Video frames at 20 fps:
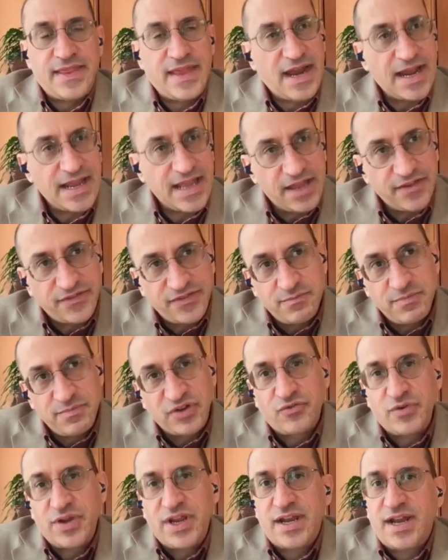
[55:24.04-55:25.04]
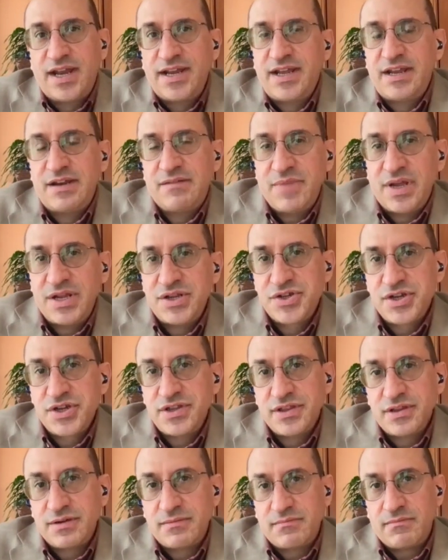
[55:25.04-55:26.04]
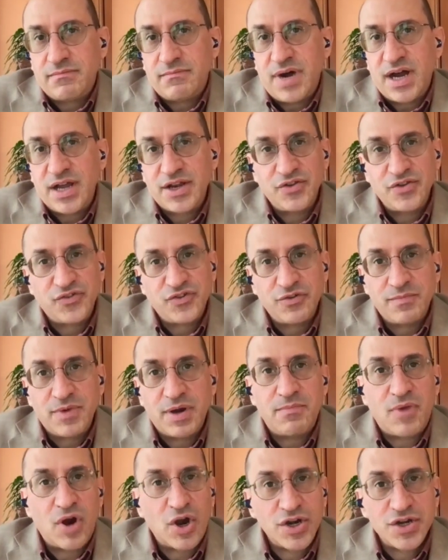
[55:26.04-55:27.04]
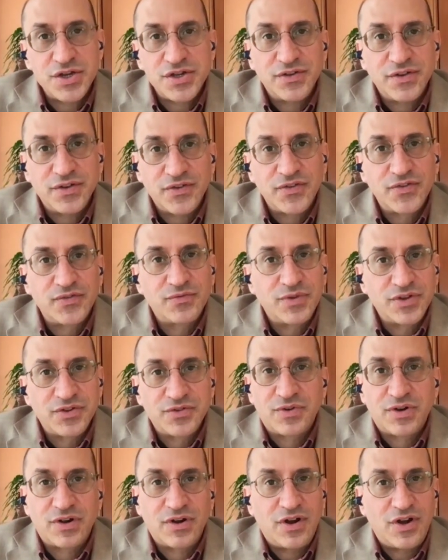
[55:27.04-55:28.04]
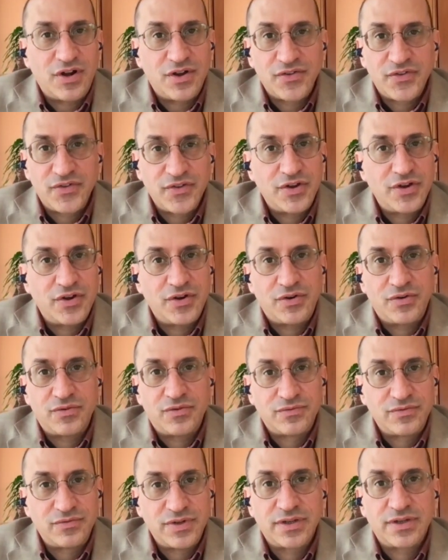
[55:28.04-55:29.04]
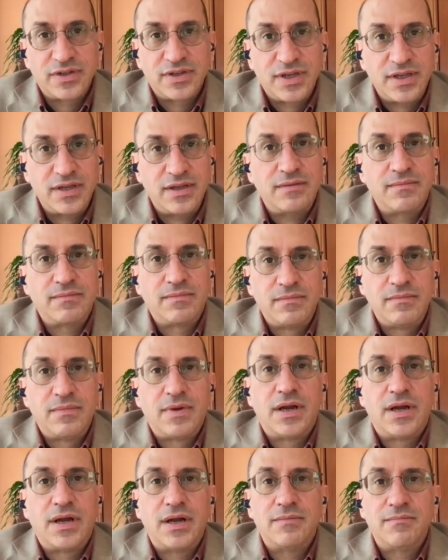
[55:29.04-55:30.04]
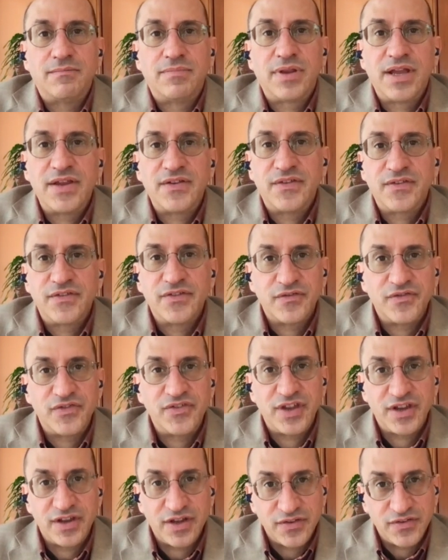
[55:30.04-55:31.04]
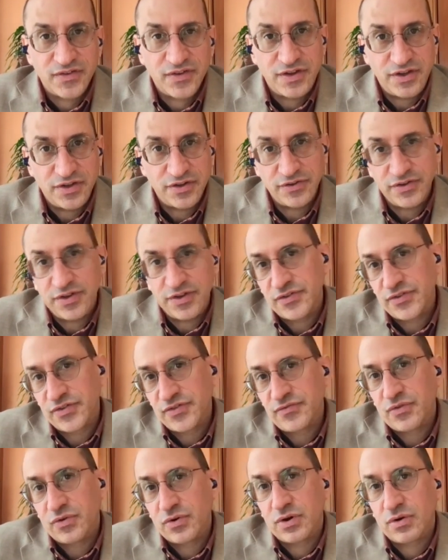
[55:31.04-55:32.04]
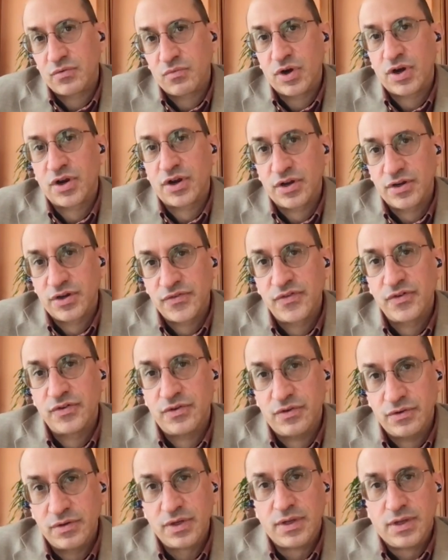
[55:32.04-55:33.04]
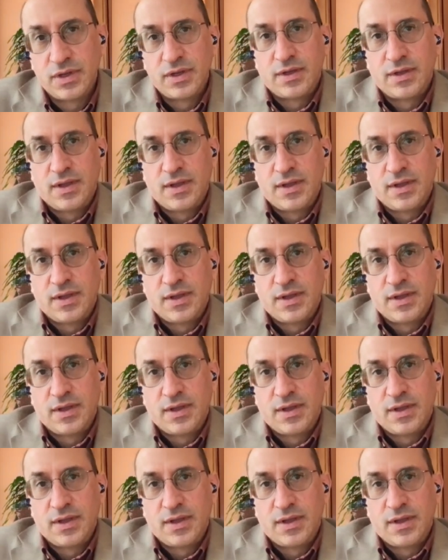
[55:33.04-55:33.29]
And then I guess in between, I didn't mention the Montezuma marshes, which were also really places of sickness and illness for workers who